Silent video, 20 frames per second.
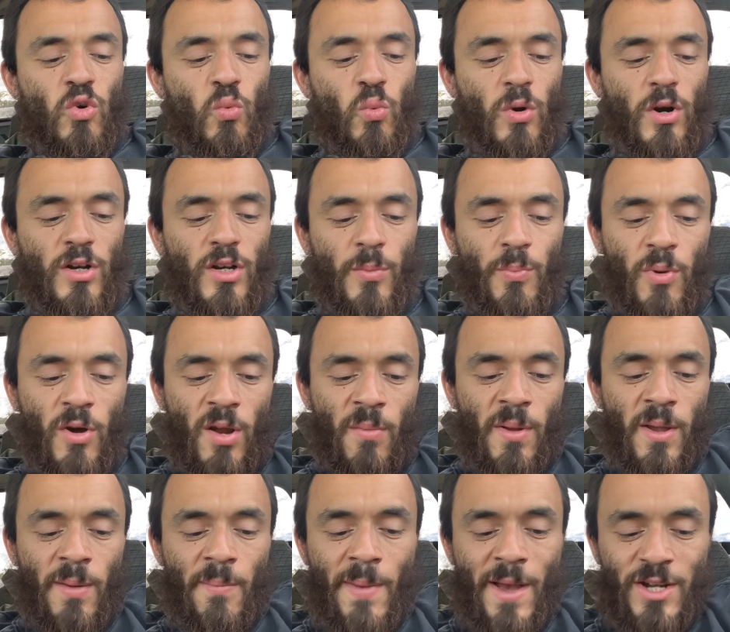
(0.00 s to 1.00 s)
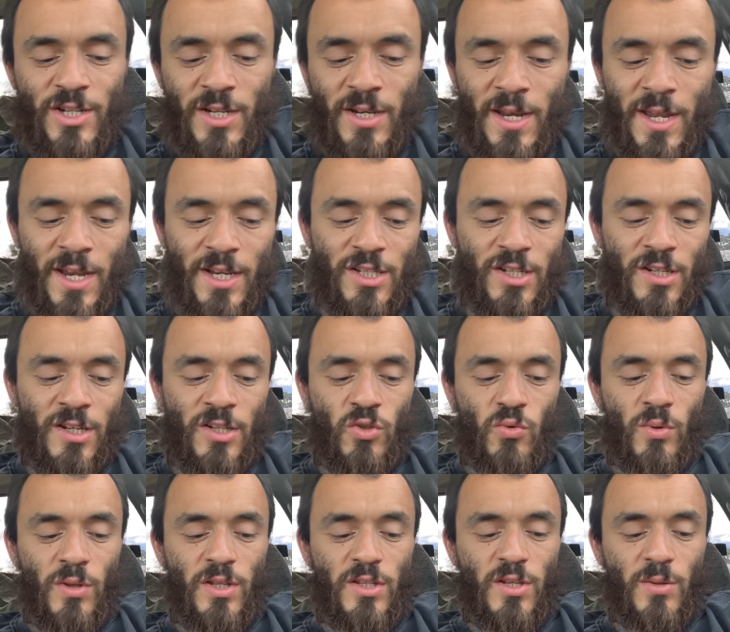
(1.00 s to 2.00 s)
worked upon my imagination as
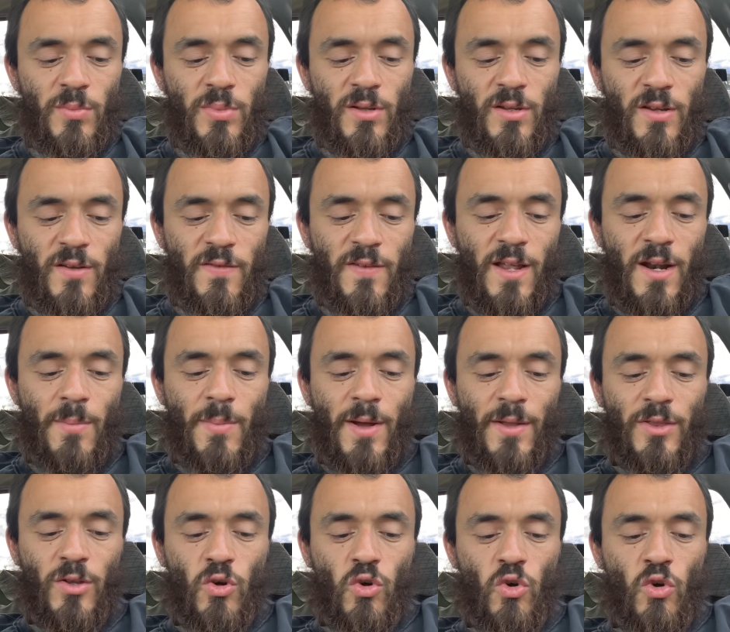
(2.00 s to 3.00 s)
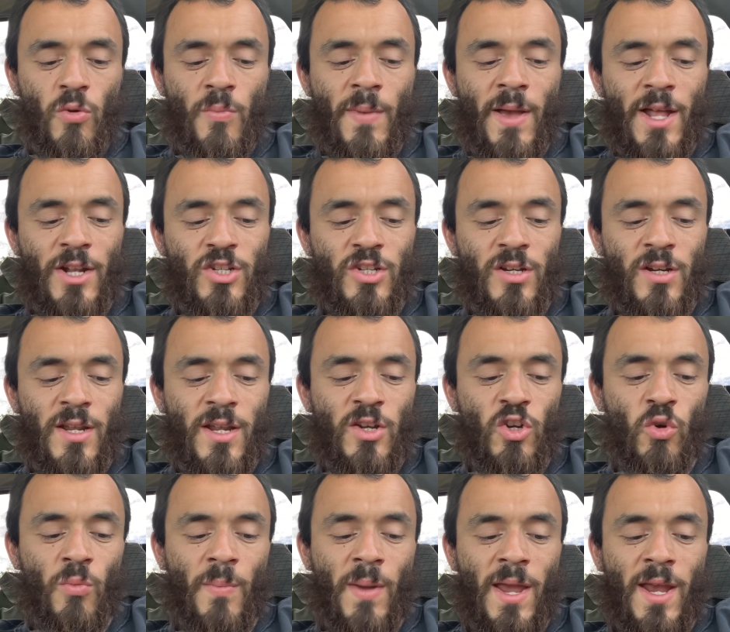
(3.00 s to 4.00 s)
really to believe that about the whole mansion and
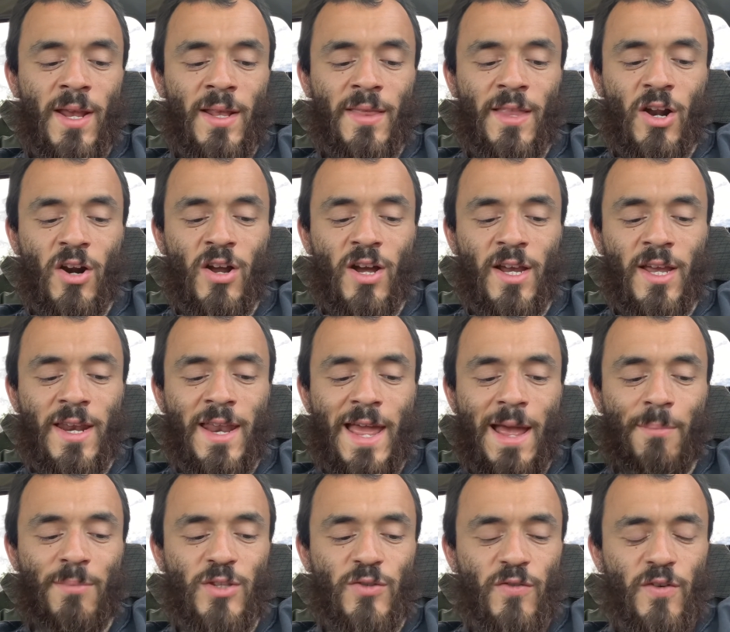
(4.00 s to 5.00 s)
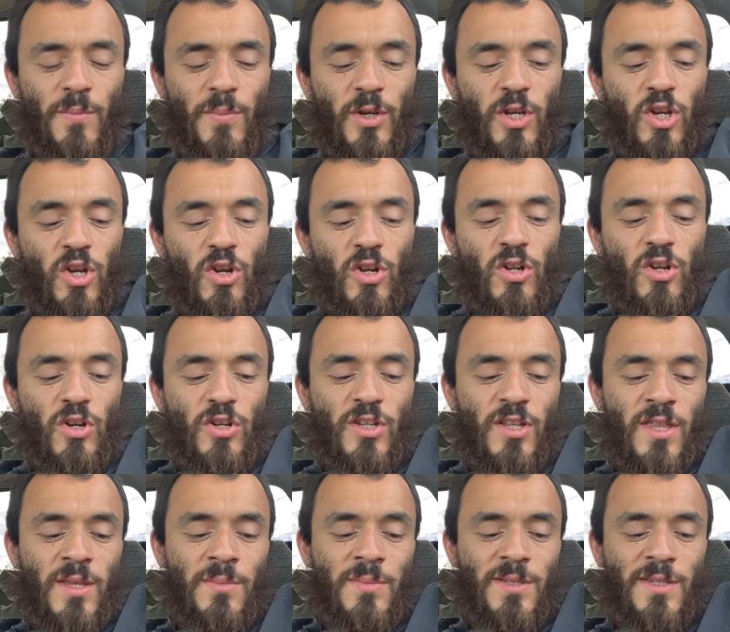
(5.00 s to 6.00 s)
domain there hung an atmosphere peculiar to
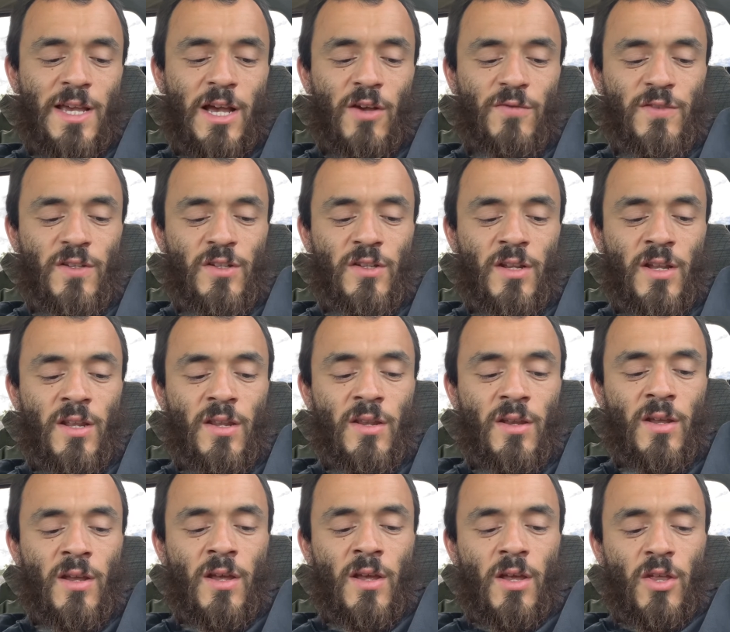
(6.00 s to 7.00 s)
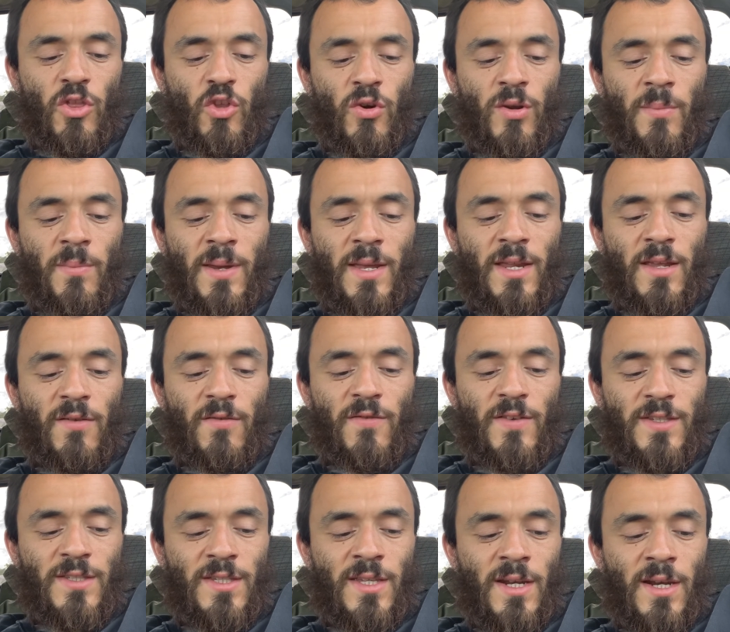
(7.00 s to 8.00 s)
themselves and, and their immediate
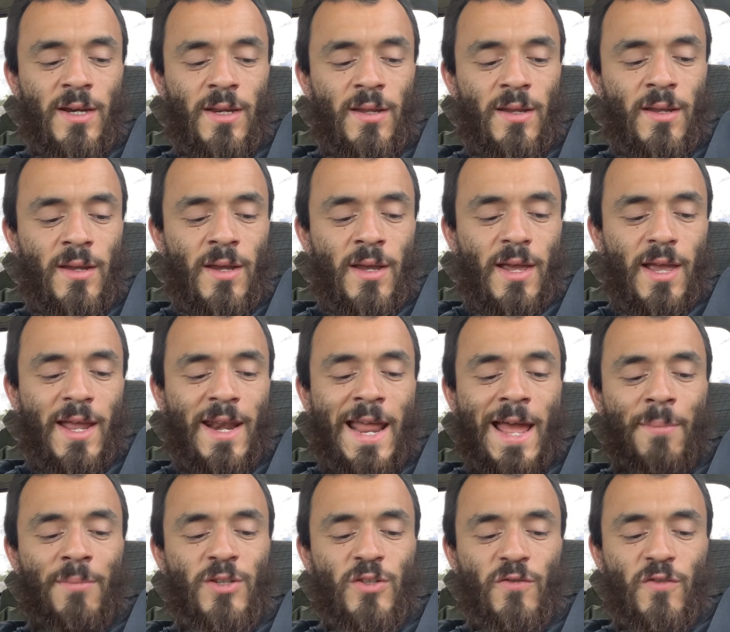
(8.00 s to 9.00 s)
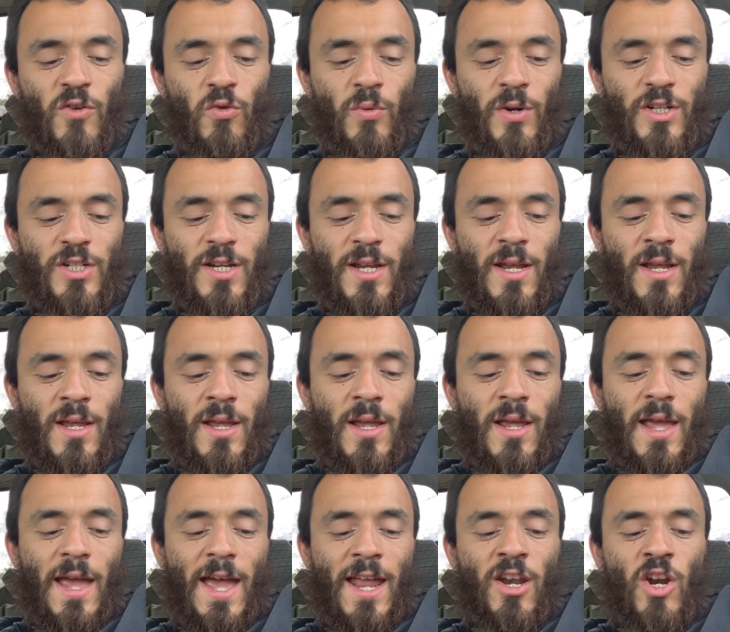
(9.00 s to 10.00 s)
vicinity, an atmosphere which
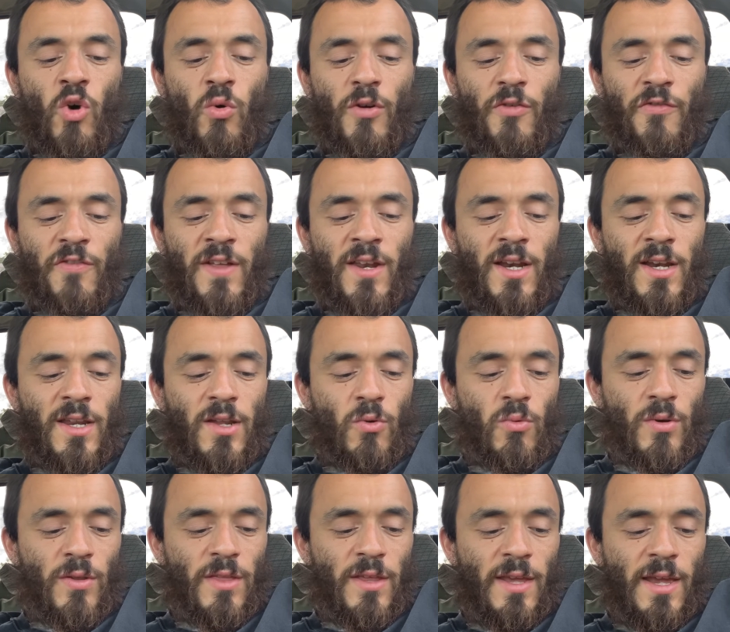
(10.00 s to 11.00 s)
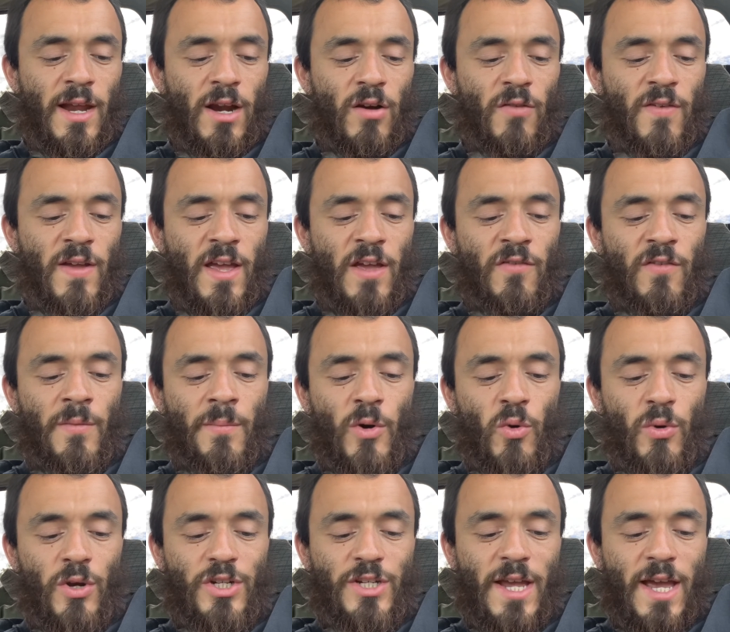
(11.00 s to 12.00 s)
had no affinity with the air of heaven, but
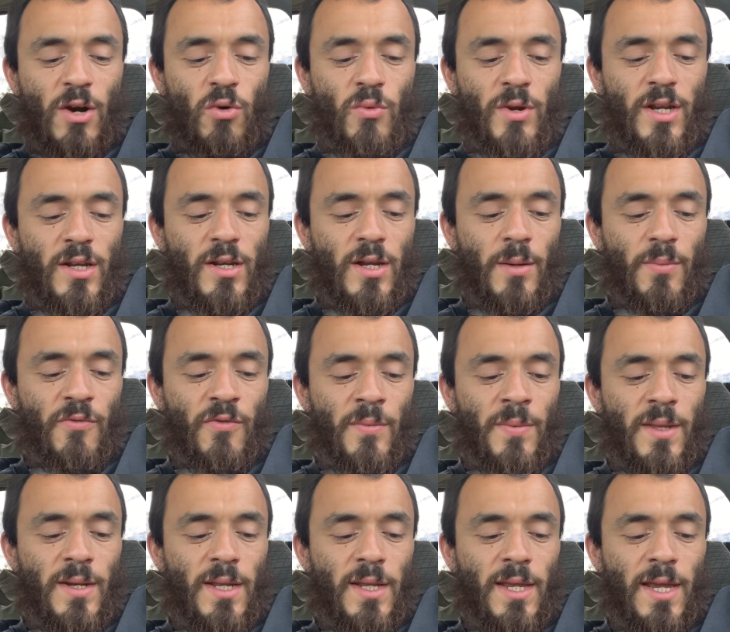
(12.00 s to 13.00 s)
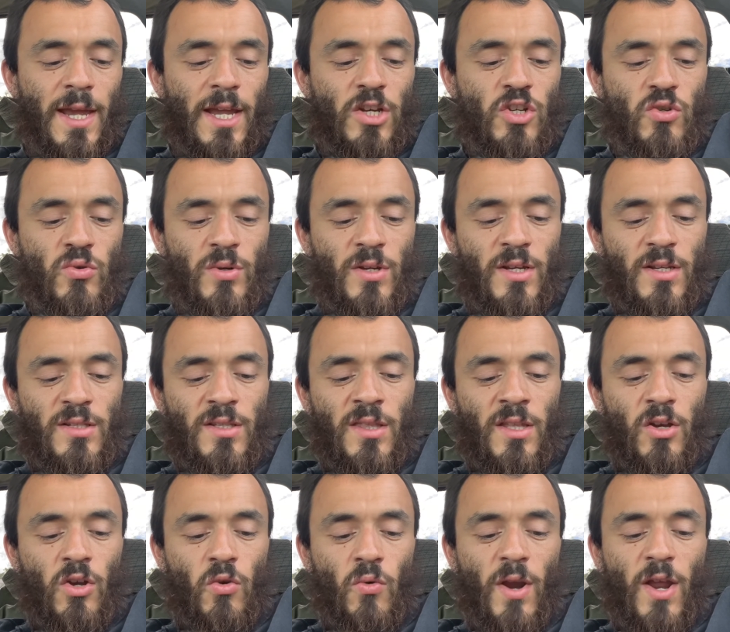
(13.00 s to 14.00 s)
which had reeked up from the decayed trees and the
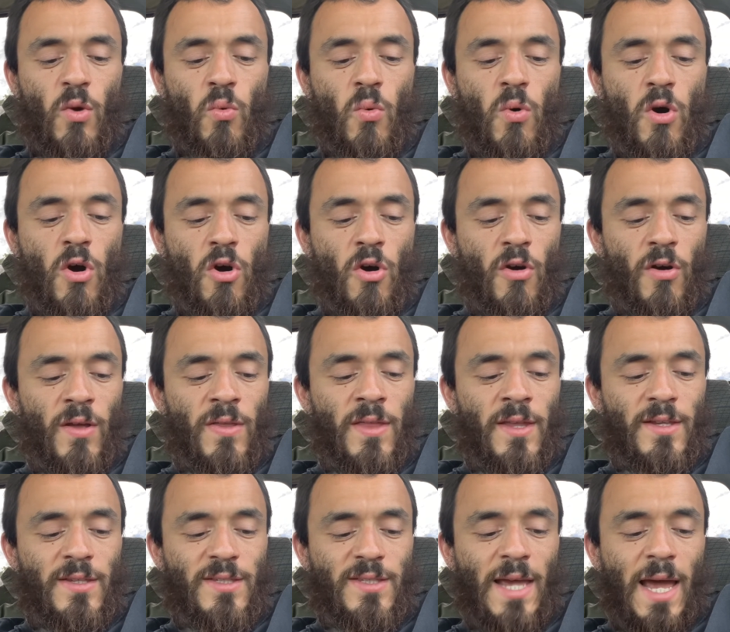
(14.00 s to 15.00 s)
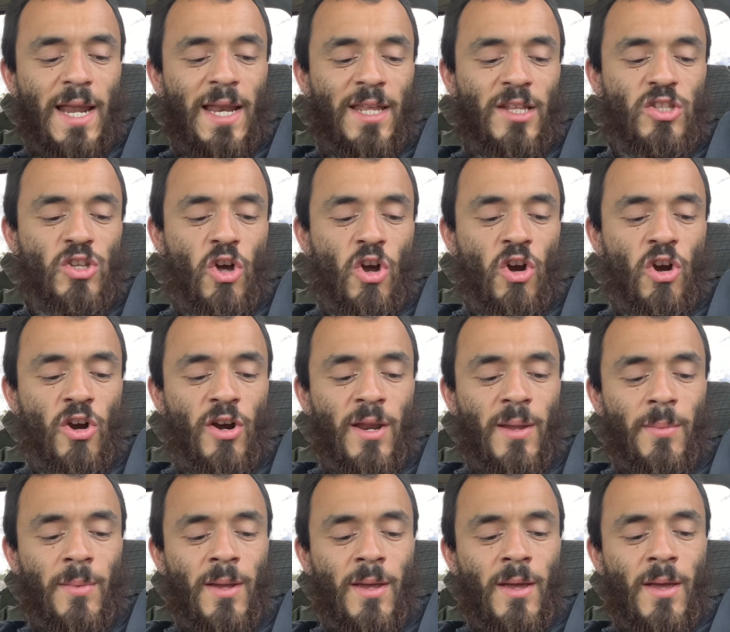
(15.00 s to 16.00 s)
gray wall and the silent tarn, a
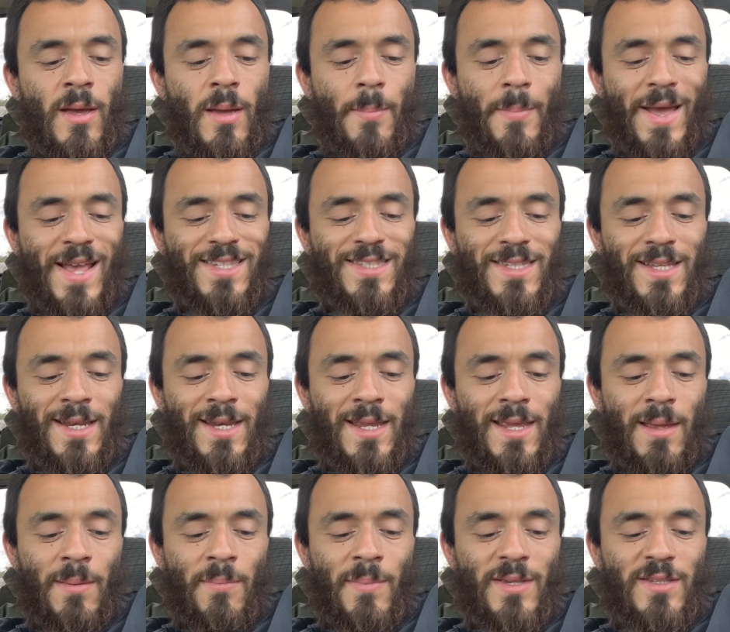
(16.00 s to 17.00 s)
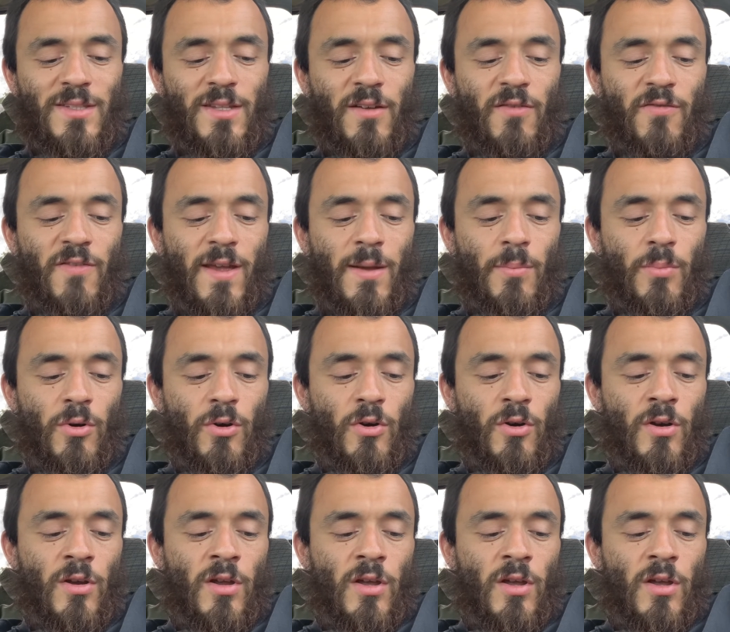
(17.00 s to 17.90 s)
pestilent and mystic vapor,